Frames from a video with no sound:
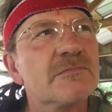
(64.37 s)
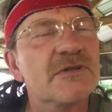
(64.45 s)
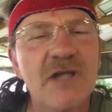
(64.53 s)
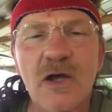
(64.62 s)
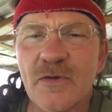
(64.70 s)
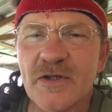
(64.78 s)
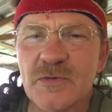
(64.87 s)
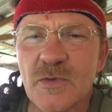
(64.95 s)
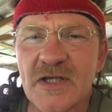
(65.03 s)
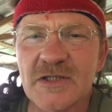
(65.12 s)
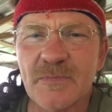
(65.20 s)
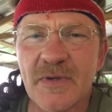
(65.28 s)
saw this
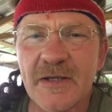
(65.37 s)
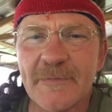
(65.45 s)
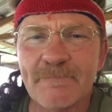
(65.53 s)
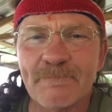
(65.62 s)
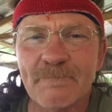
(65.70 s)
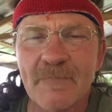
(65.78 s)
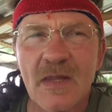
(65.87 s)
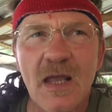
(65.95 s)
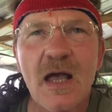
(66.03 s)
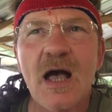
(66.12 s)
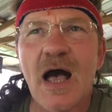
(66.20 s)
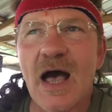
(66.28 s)
recipe,
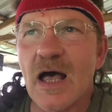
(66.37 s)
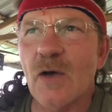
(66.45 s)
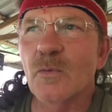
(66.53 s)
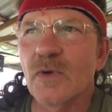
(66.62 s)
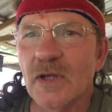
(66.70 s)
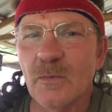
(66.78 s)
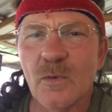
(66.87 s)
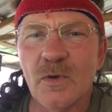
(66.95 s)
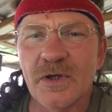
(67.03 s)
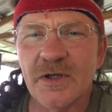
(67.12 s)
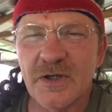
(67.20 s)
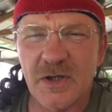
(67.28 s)
I really
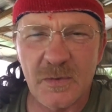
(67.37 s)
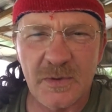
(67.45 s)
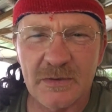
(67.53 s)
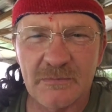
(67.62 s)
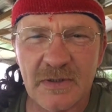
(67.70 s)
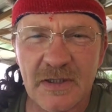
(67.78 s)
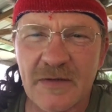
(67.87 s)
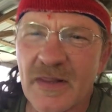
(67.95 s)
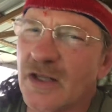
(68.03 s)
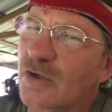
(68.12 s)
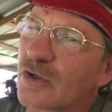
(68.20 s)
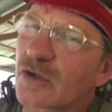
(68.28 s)
wanted to do it. Now they
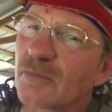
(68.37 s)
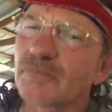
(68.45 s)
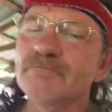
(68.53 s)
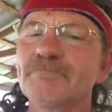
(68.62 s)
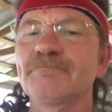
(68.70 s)
cook them